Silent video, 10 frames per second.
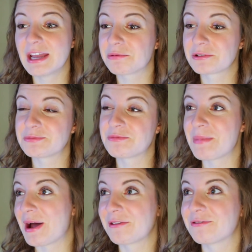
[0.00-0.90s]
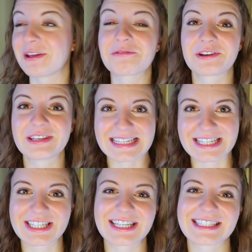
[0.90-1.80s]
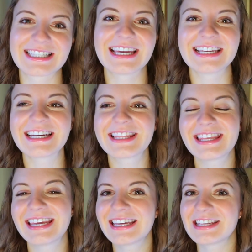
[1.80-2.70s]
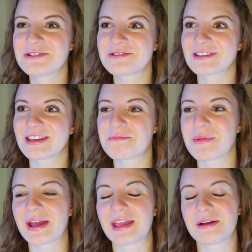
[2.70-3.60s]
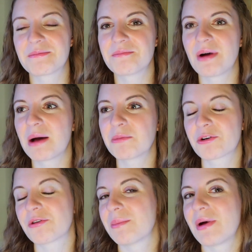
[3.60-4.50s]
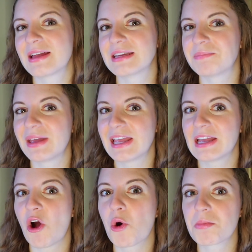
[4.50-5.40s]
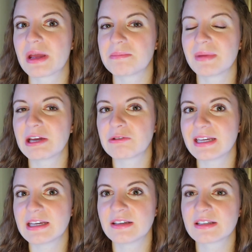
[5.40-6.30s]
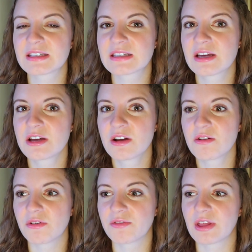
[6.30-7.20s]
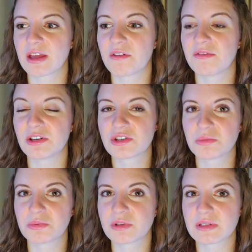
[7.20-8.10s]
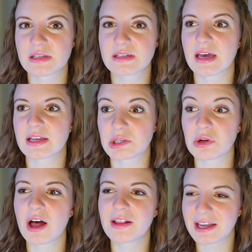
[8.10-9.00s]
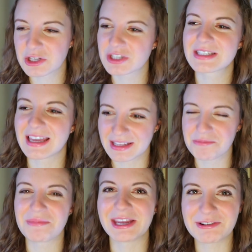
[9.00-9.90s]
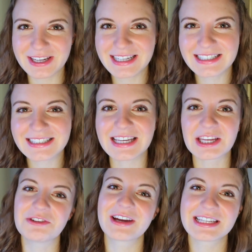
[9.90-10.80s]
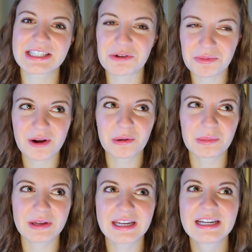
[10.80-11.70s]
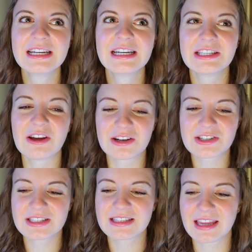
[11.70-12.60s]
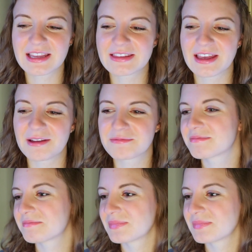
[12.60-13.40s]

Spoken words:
it was my favorite dish as a kid, I think. And usually my mom or grandma, they'd make homemade mayonnaise with like vegetables inside. So not like just like the mayonnaise that you guys know probably, not just like that